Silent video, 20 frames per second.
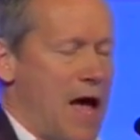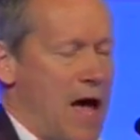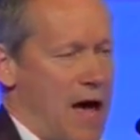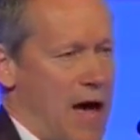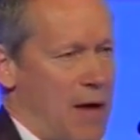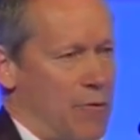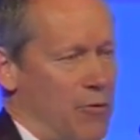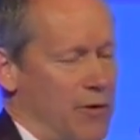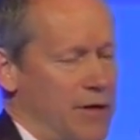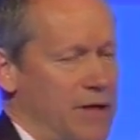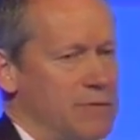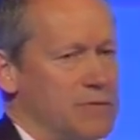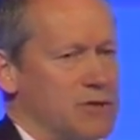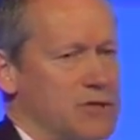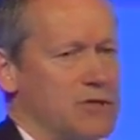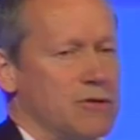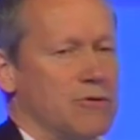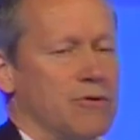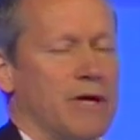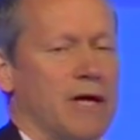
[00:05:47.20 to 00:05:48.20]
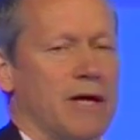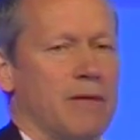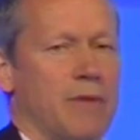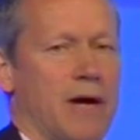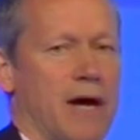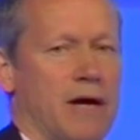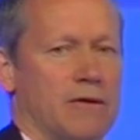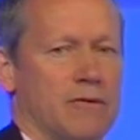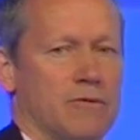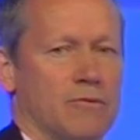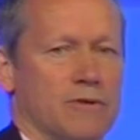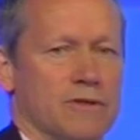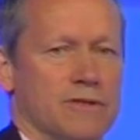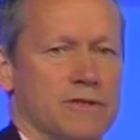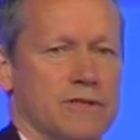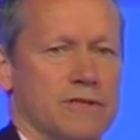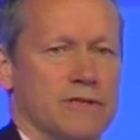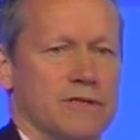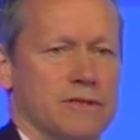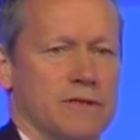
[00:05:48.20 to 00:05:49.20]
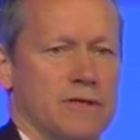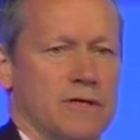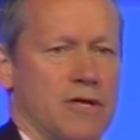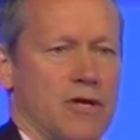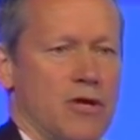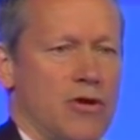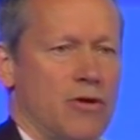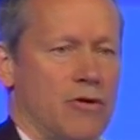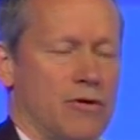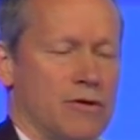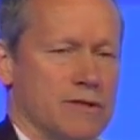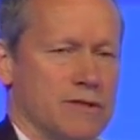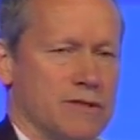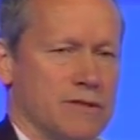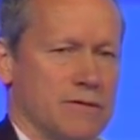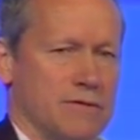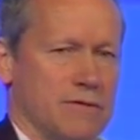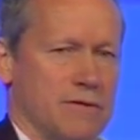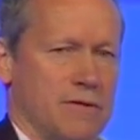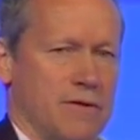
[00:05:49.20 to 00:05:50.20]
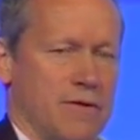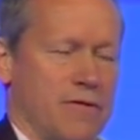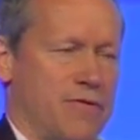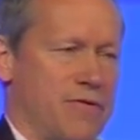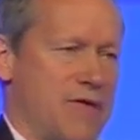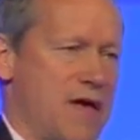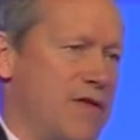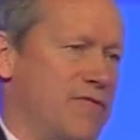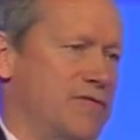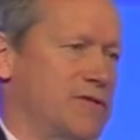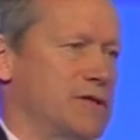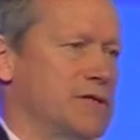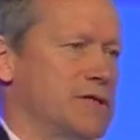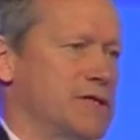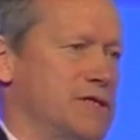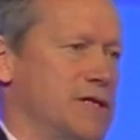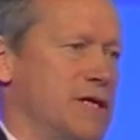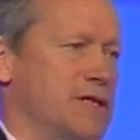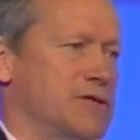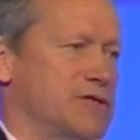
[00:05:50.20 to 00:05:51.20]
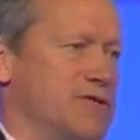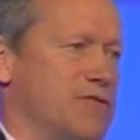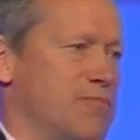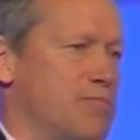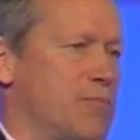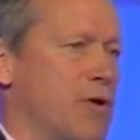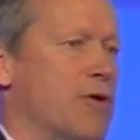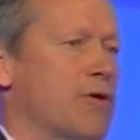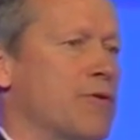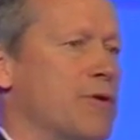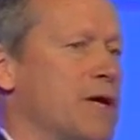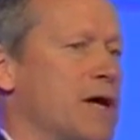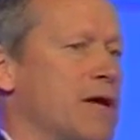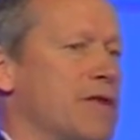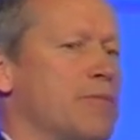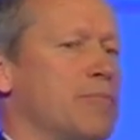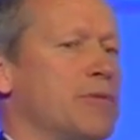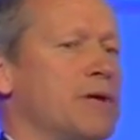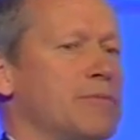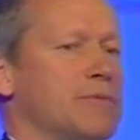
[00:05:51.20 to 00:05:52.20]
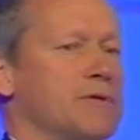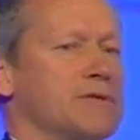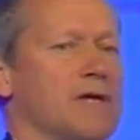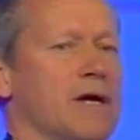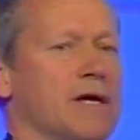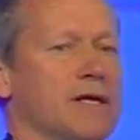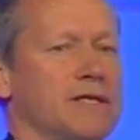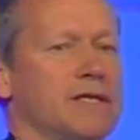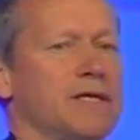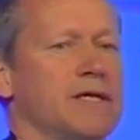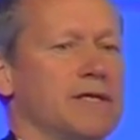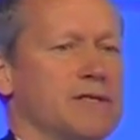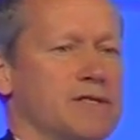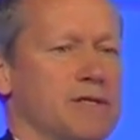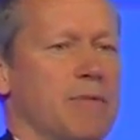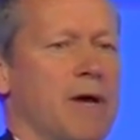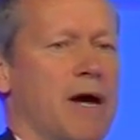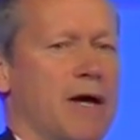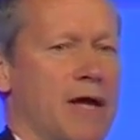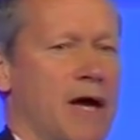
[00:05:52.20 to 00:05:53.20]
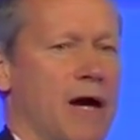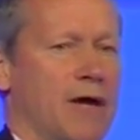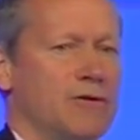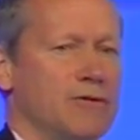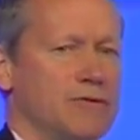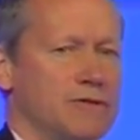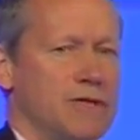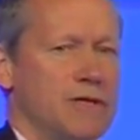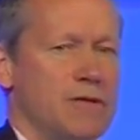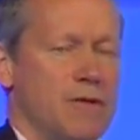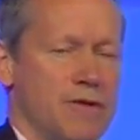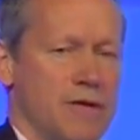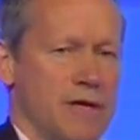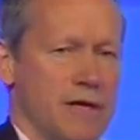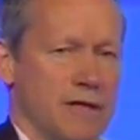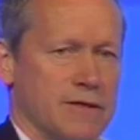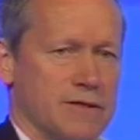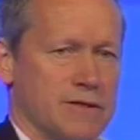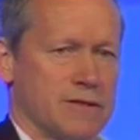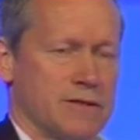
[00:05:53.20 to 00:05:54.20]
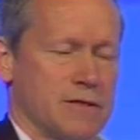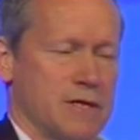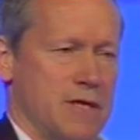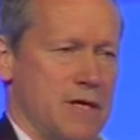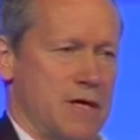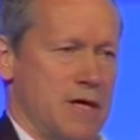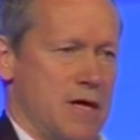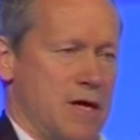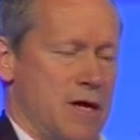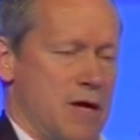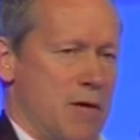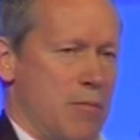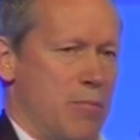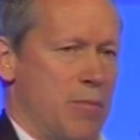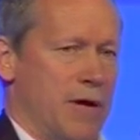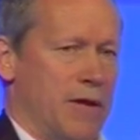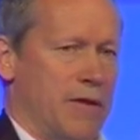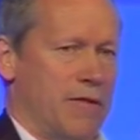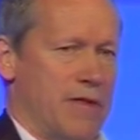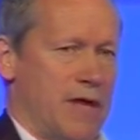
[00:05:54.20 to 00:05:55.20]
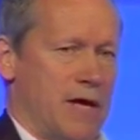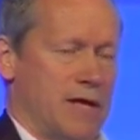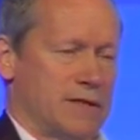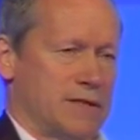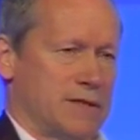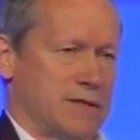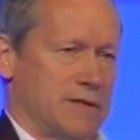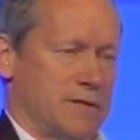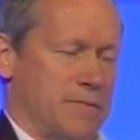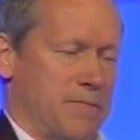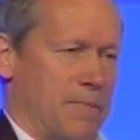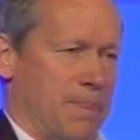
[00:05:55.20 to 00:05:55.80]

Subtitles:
And what he was talking about was not theft in the sense of borrowing other people's ideas about how you did things, but that